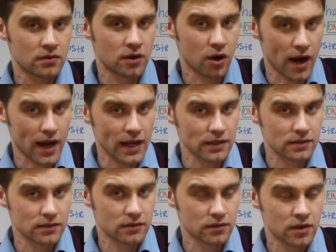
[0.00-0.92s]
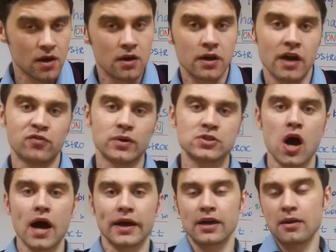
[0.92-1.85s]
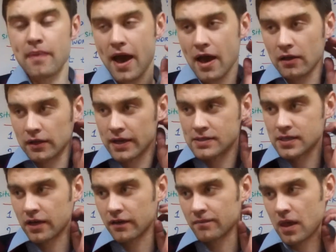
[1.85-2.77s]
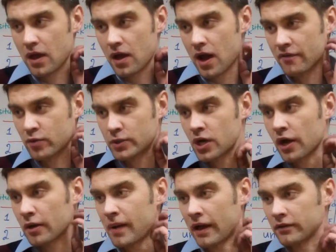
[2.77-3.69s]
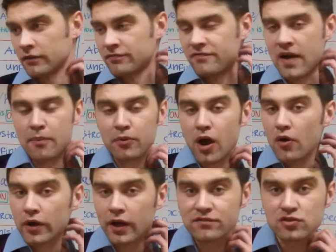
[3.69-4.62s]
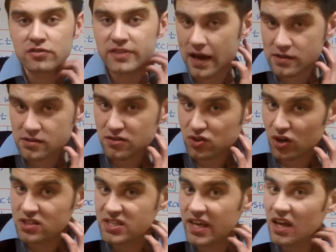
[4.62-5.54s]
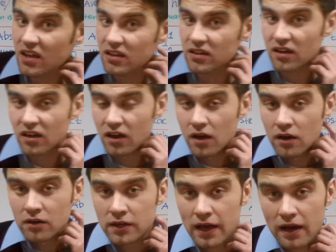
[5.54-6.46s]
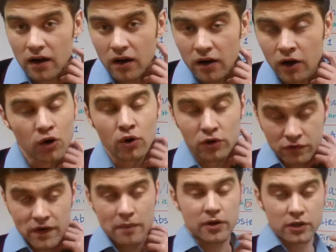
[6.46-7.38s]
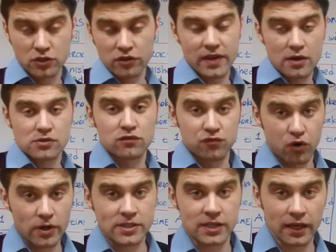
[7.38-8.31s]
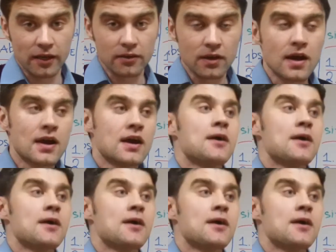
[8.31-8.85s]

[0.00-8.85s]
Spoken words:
All right? If we're talking about, let's say, if we're talking about the February of 2013, now, or February 2014,